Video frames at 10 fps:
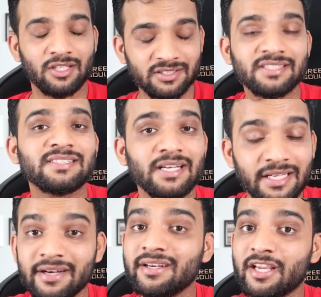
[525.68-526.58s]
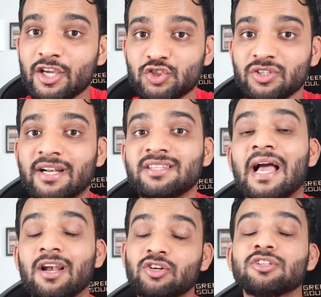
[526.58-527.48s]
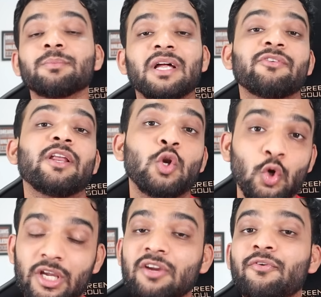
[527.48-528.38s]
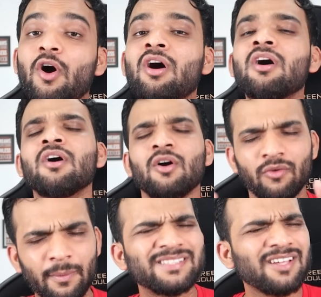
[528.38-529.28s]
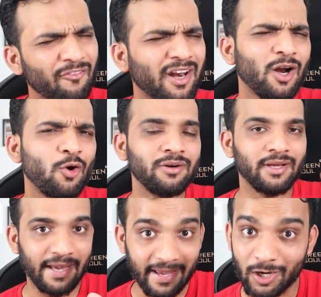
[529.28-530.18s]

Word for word: Now, this is a clear indication that the algorithm that we are looking for will be somewhere around